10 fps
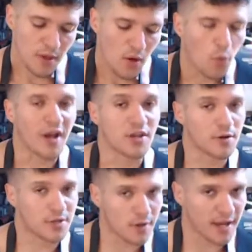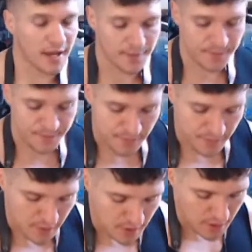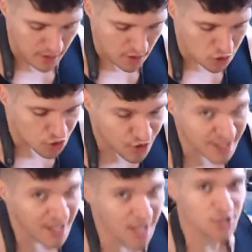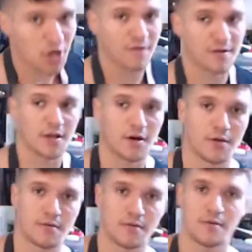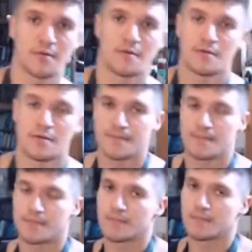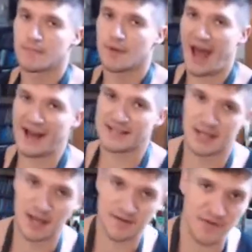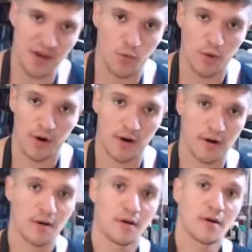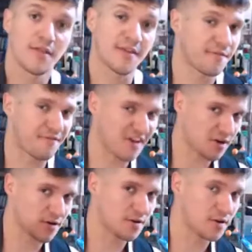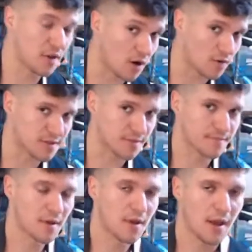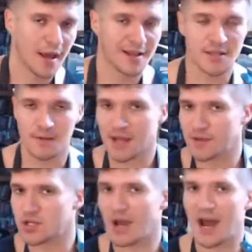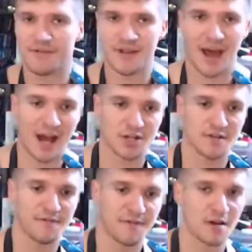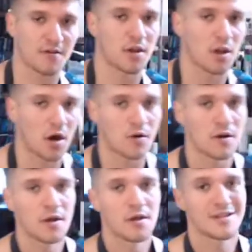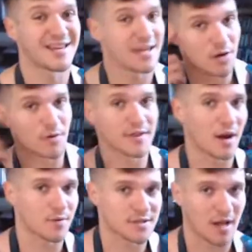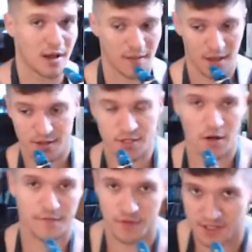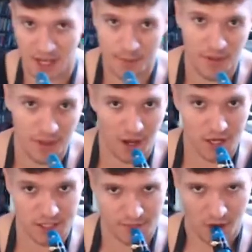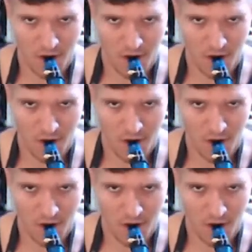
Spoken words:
When you're doing it, treat each overtone as if it were the fingered note. And sometimes you have to actually finger the note to hear what that would sound like. So, for example, in the octave.